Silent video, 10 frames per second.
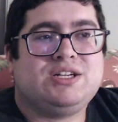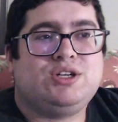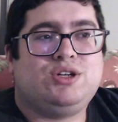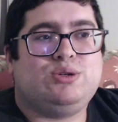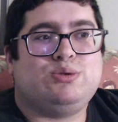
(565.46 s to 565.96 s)

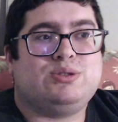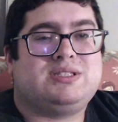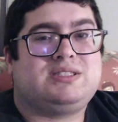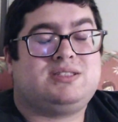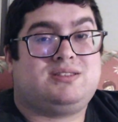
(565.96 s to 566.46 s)

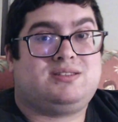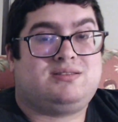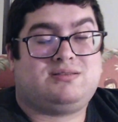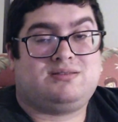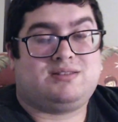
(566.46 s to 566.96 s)

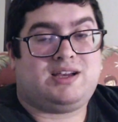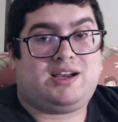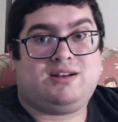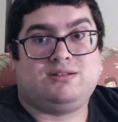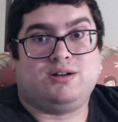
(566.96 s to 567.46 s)
who's
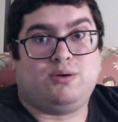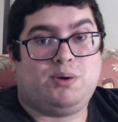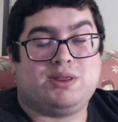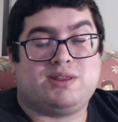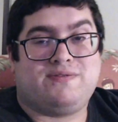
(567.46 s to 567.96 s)
I don't know
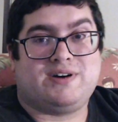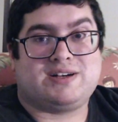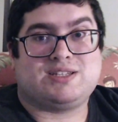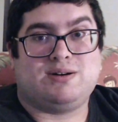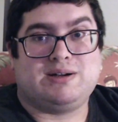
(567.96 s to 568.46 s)
what the fuck
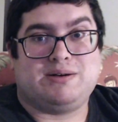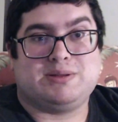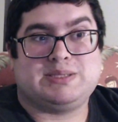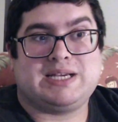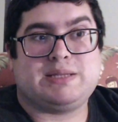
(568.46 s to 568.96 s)
is going on.
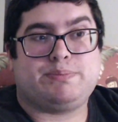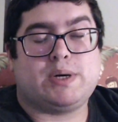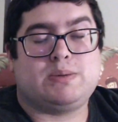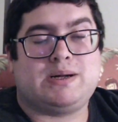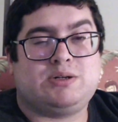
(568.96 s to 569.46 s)
It's like the
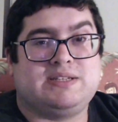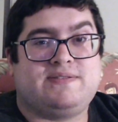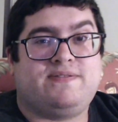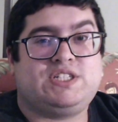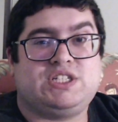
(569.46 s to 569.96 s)
proto
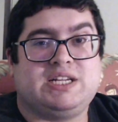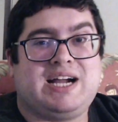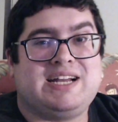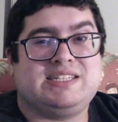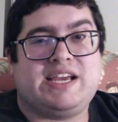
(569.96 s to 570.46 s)
is officially
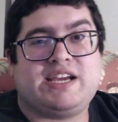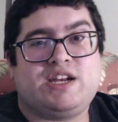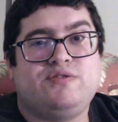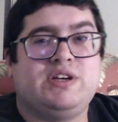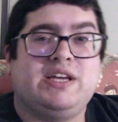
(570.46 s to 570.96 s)
kind of taken
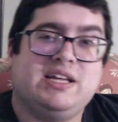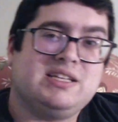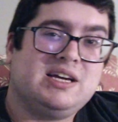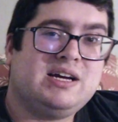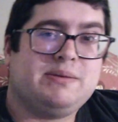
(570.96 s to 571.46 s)
over. You get
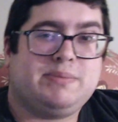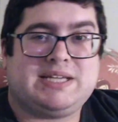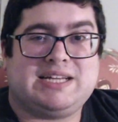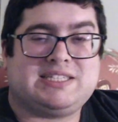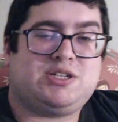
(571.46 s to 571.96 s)

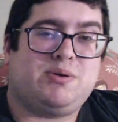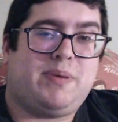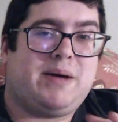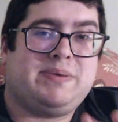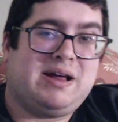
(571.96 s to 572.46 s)
Besides, Katoa
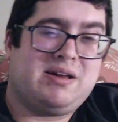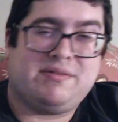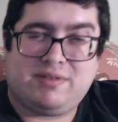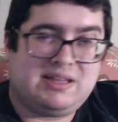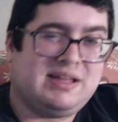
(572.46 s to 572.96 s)
popping out
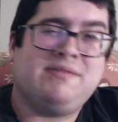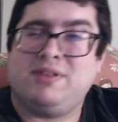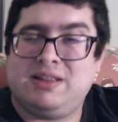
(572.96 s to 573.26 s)
every,